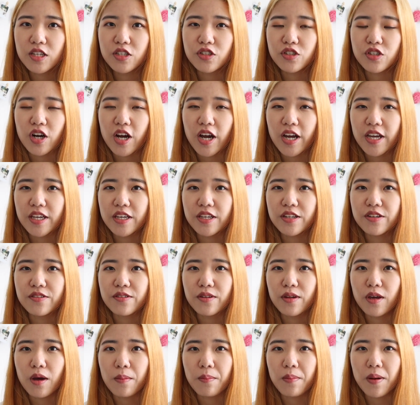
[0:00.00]
try
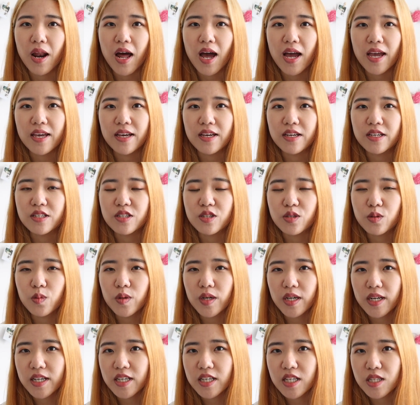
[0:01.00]
and apply it as
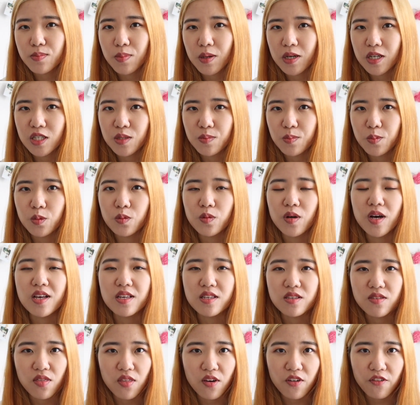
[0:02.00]
quickly as possible,
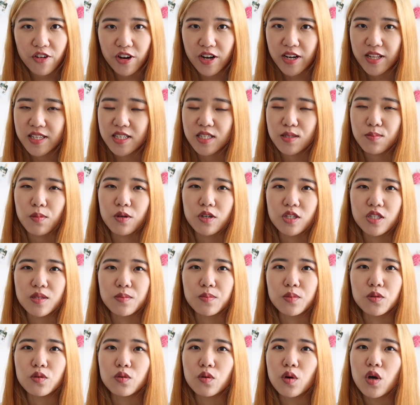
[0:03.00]
as thoroughly as
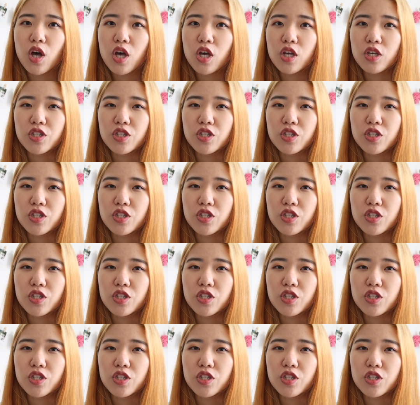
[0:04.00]
possible,